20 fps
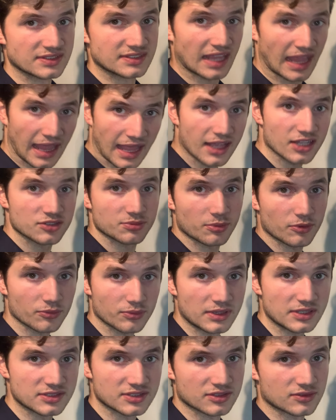tangible
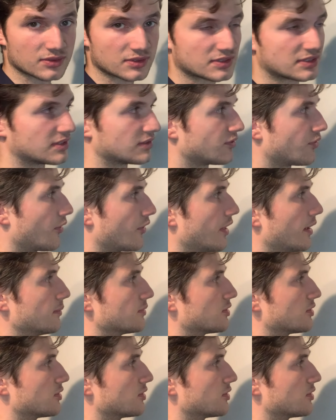resources for them.